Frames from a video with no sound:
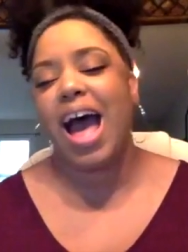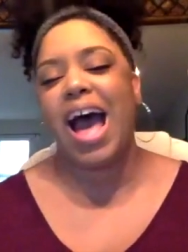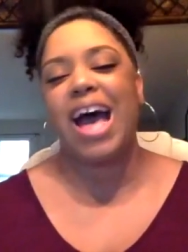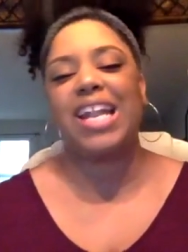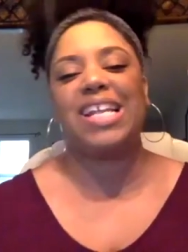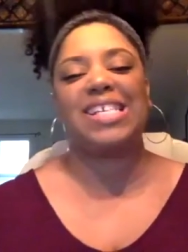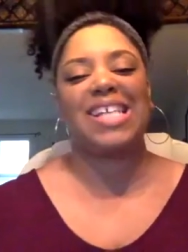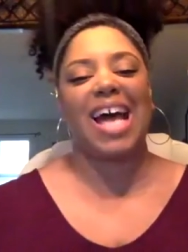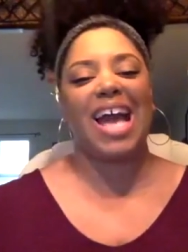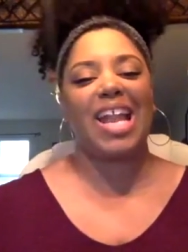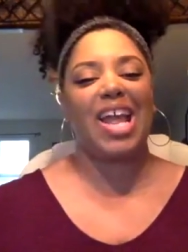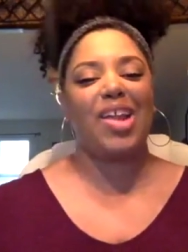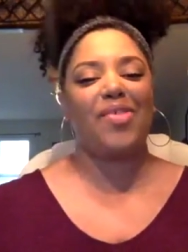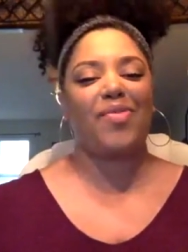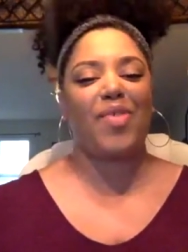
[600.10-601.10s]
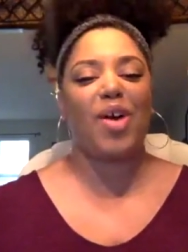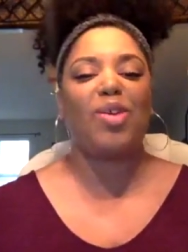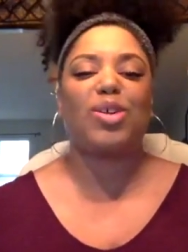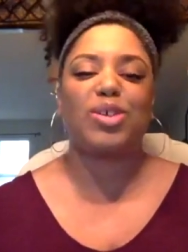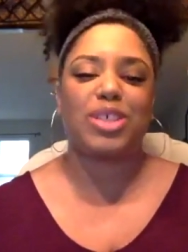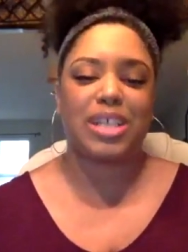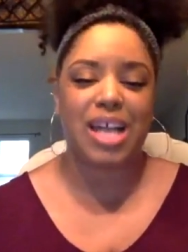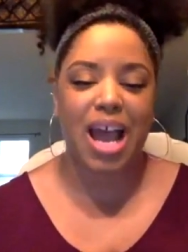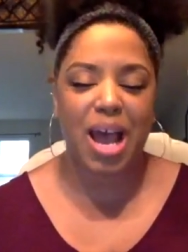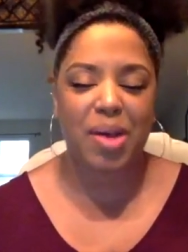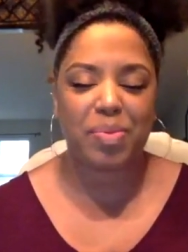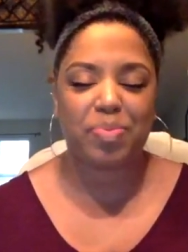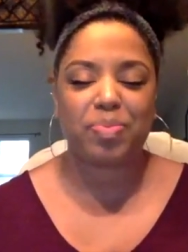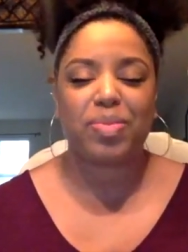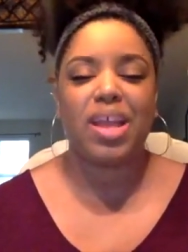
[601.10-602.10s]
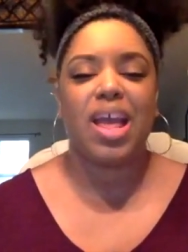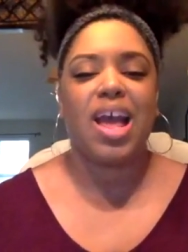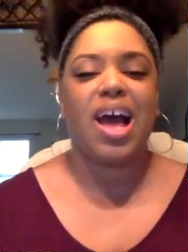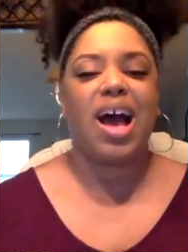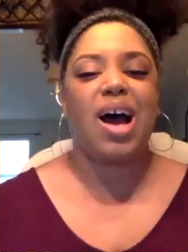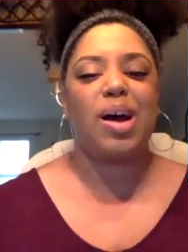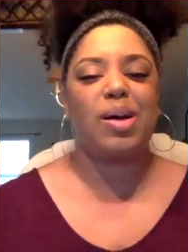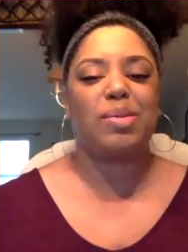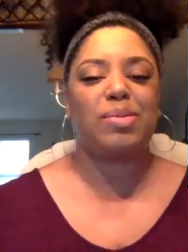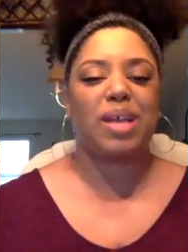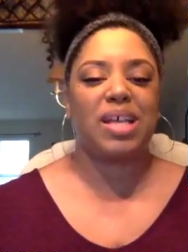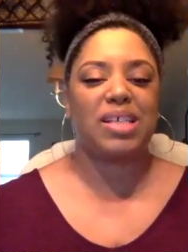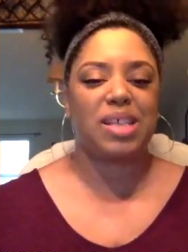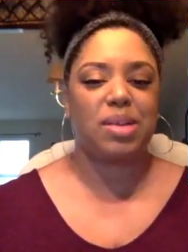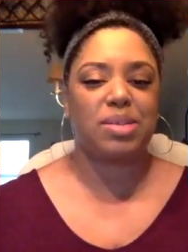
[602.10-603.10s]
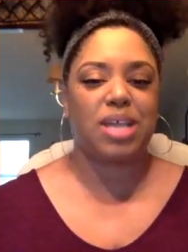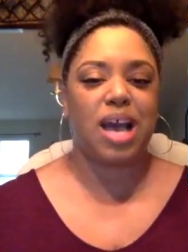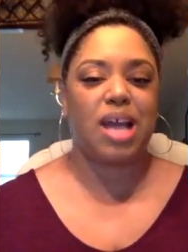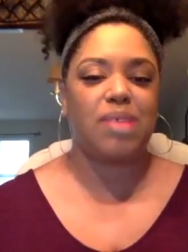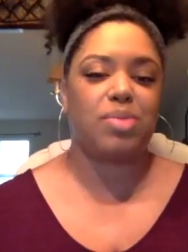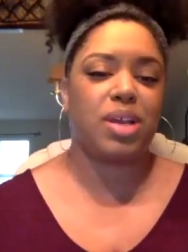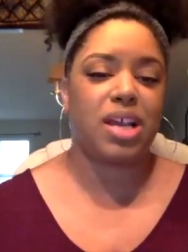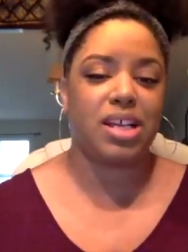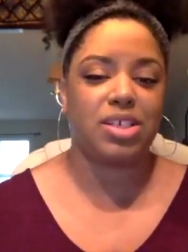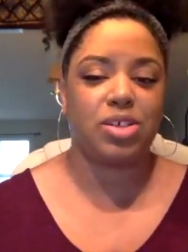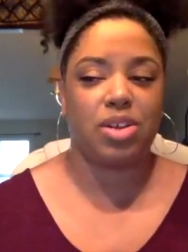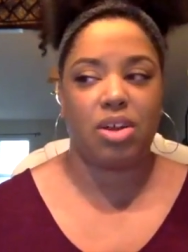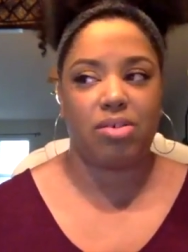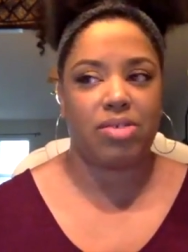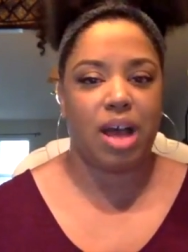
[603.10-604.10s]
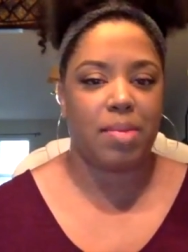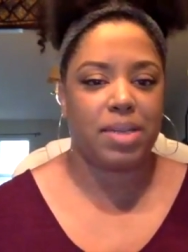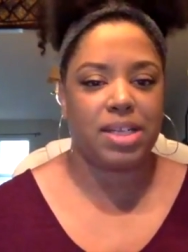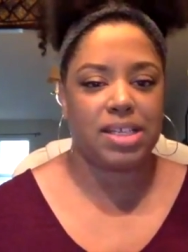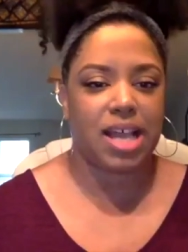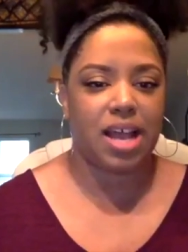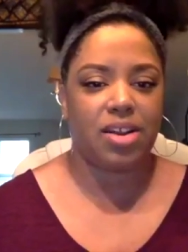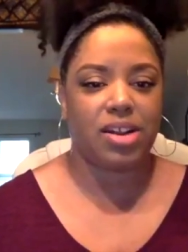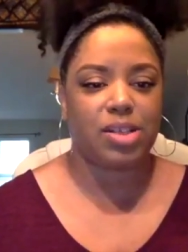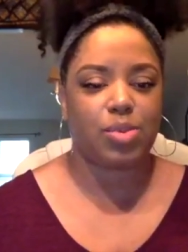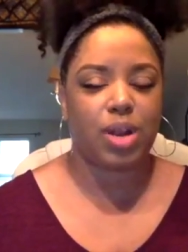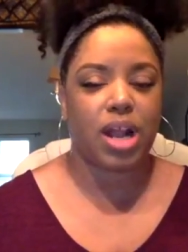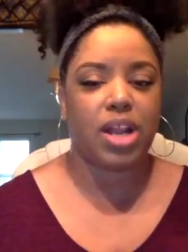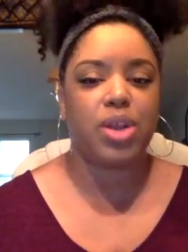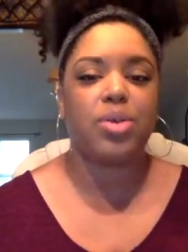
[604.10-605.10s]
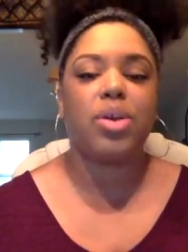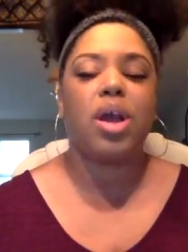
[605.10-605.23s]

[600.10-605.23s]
design in Photoshop. Sometimes because, I'm a designer, that's what I do.